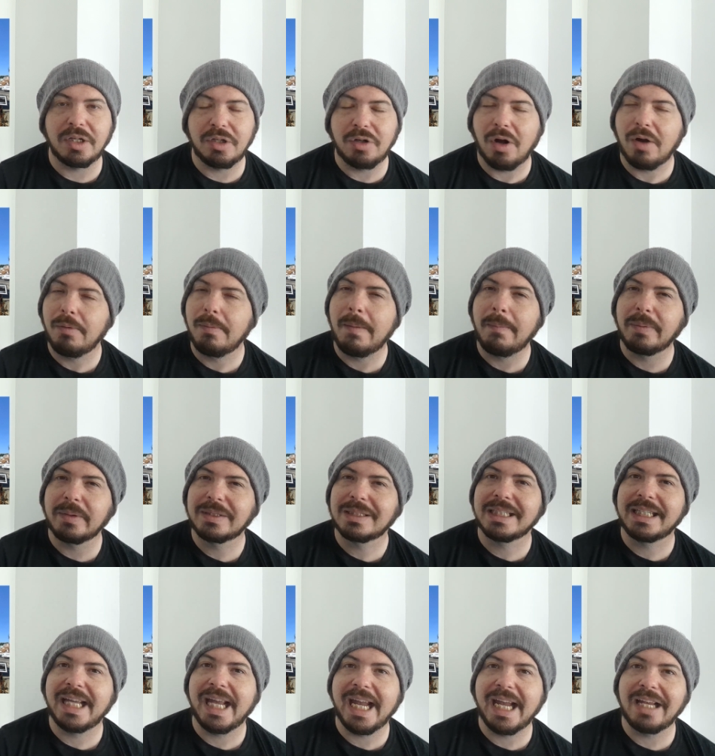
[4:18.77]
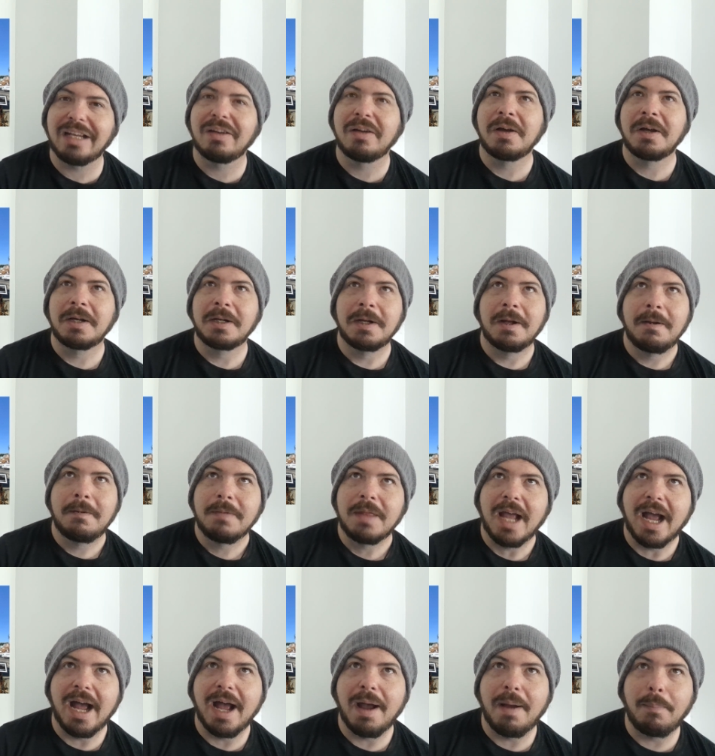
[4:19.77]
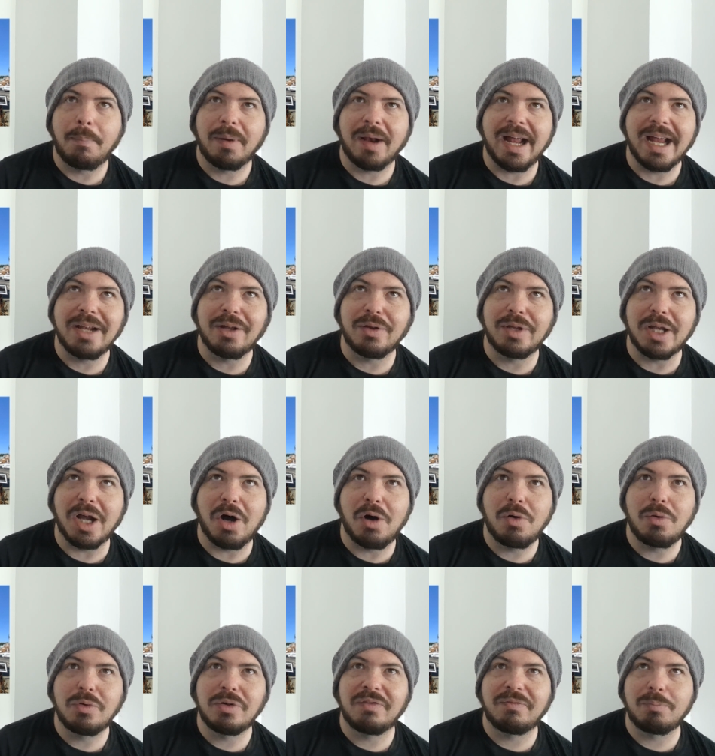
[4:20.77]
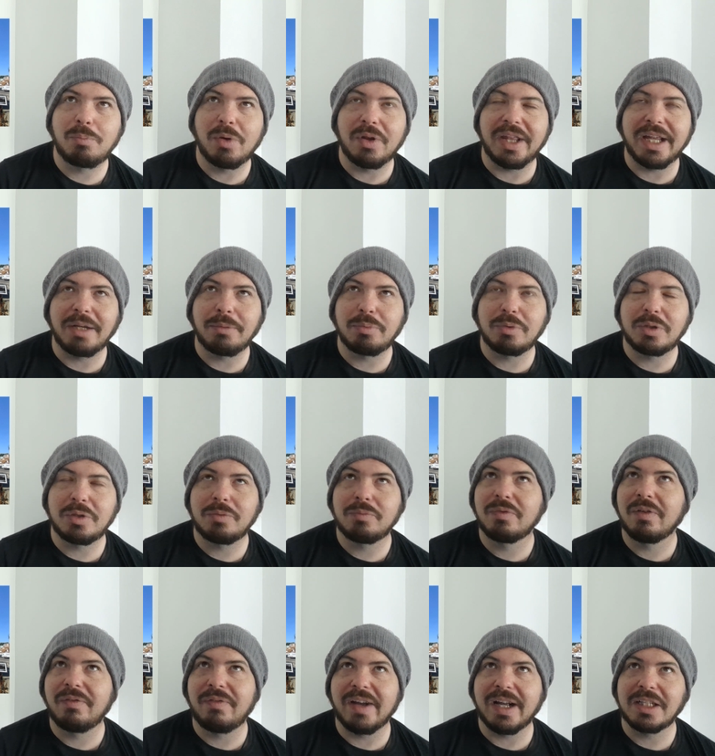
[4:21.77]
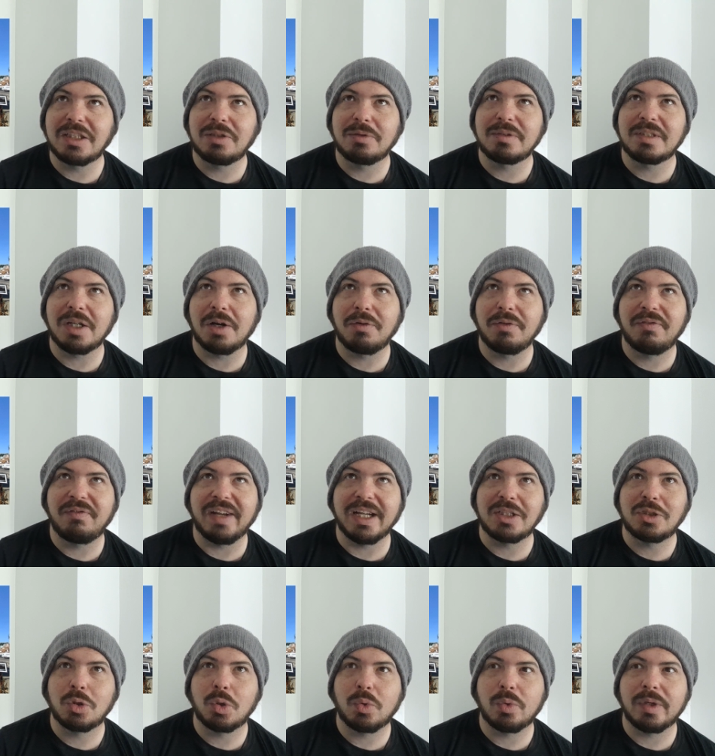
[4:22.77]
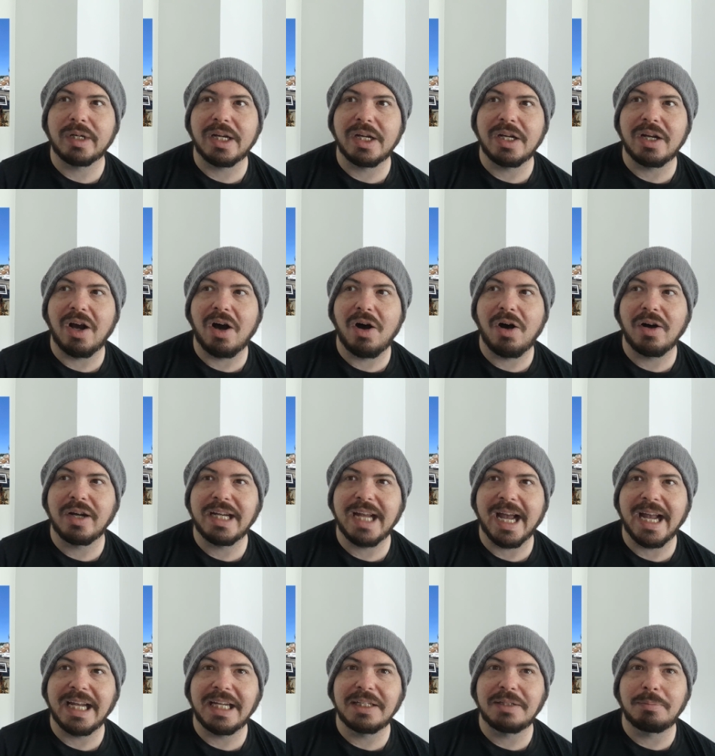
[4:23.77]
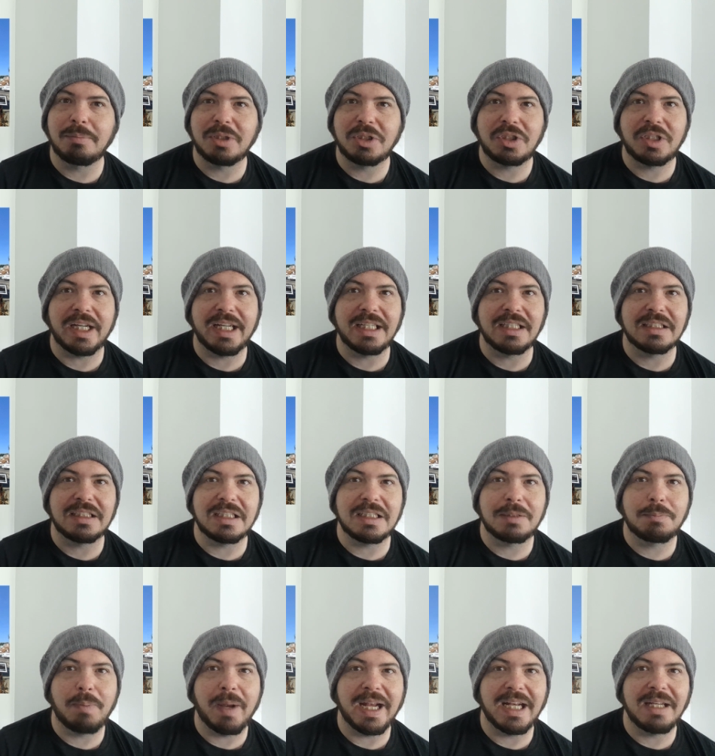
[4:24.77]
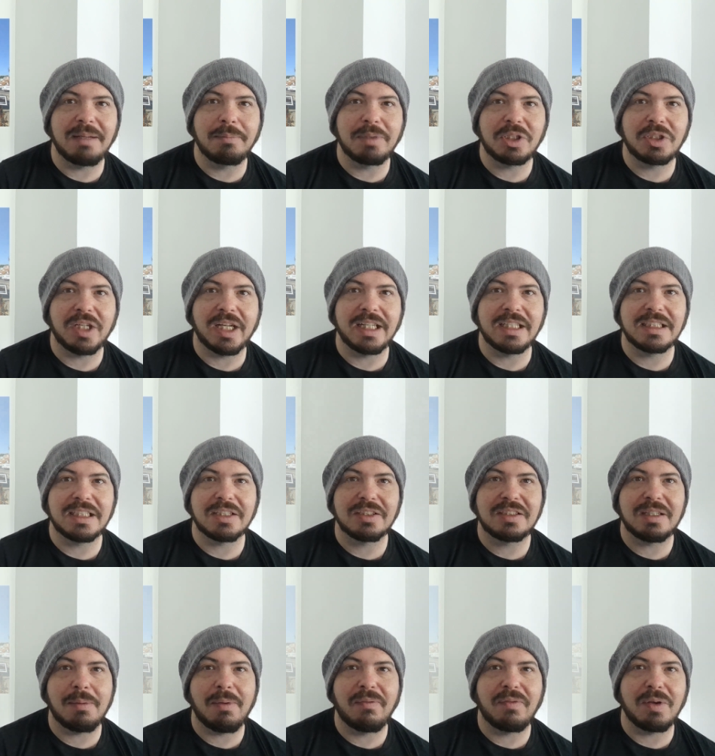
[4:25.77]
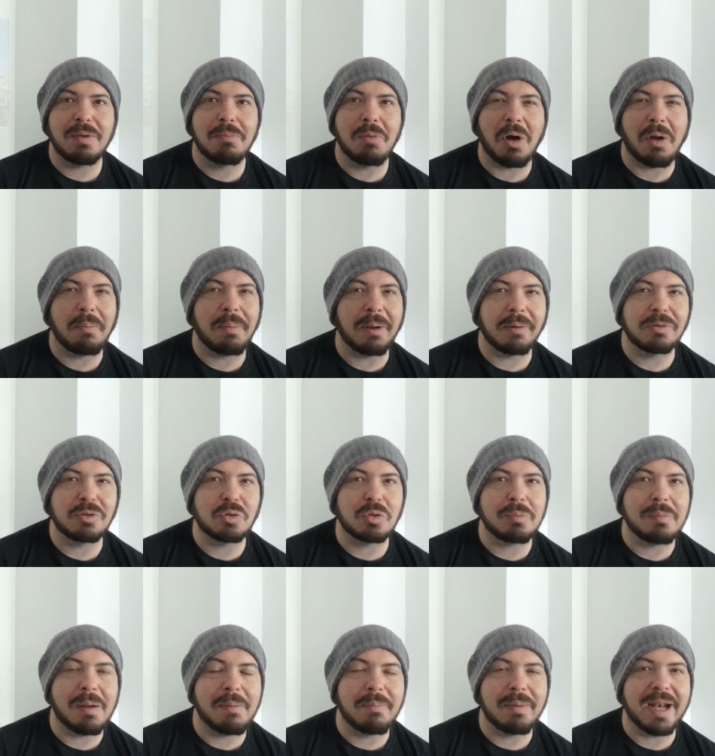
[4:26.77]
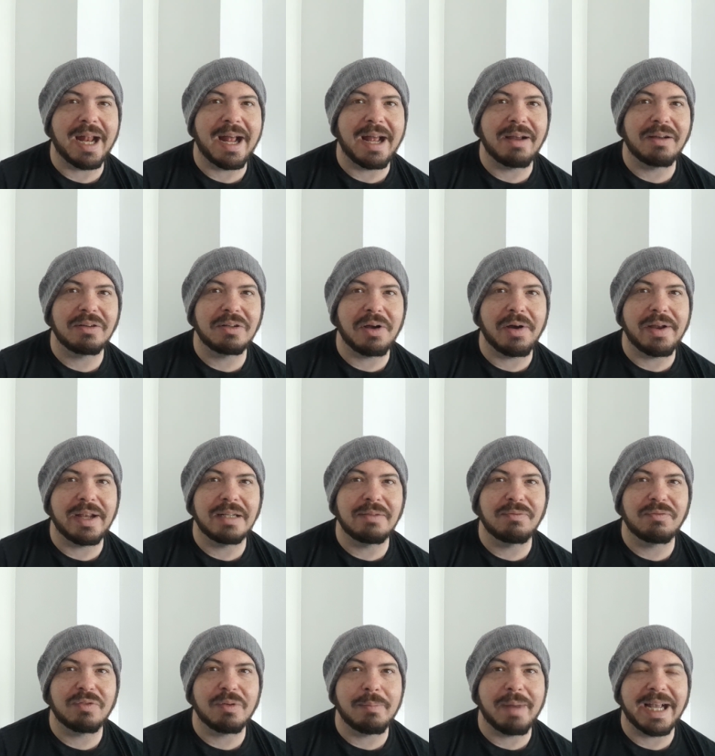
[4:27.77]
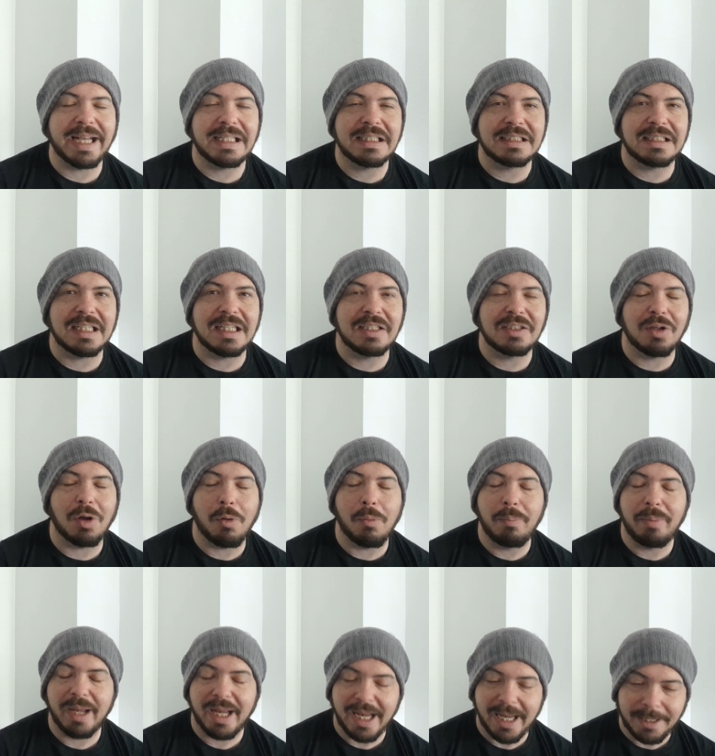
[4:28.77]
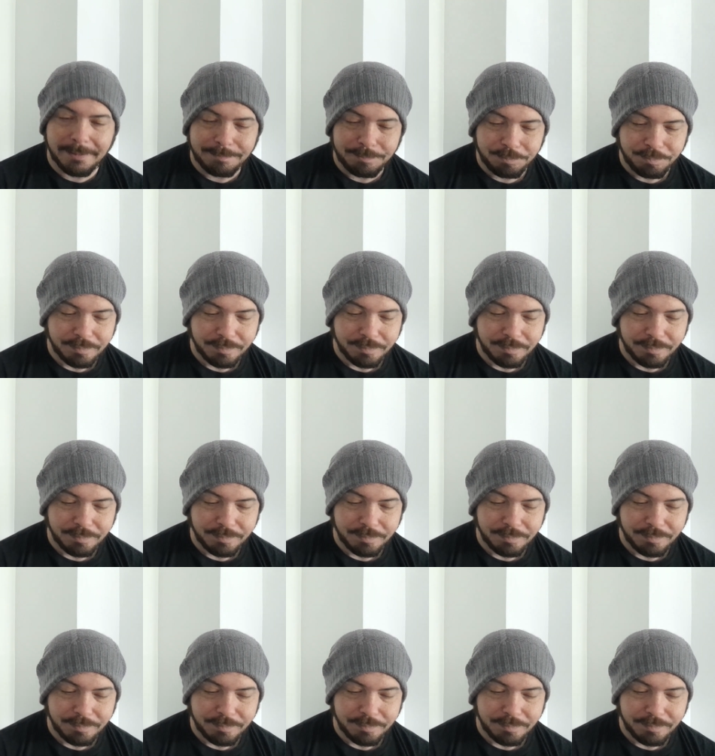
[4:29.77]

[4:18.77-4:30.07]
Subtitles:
And I remember as a kid playing on the old, what they refer to as the old Victorian arcade machines, these penny machines. And some of you might be able to remember that, going from Hastings Old Pier.